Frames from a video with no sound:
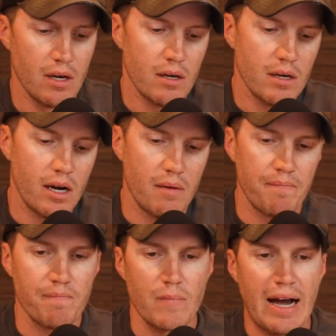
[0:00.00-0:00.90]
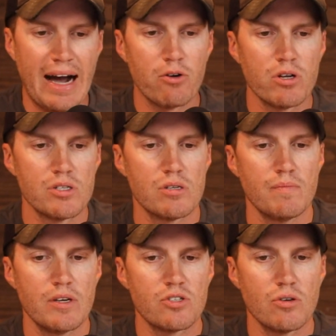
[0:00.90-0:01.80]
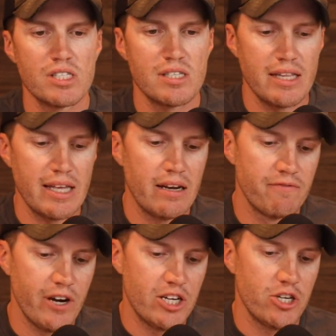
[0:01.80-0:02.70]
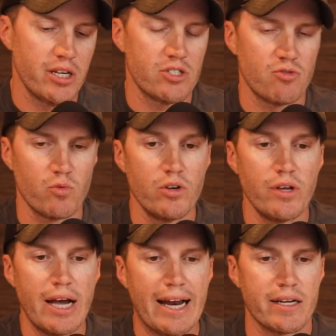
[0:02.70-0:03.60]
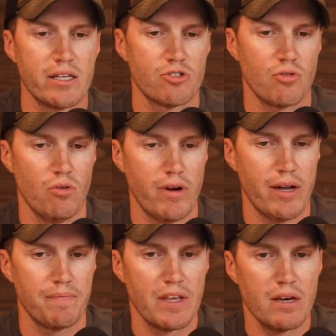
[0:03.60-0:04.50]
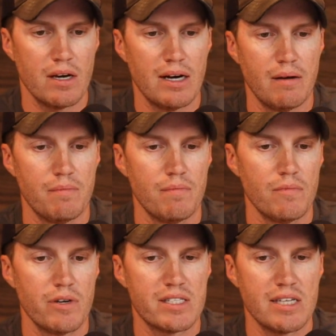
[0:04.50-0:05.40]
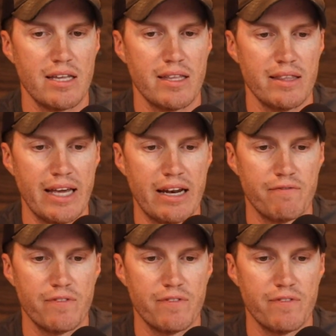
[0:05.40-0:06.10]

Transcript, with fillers: Um, how does so let's say that inflation gets really out of control right um, let's say that that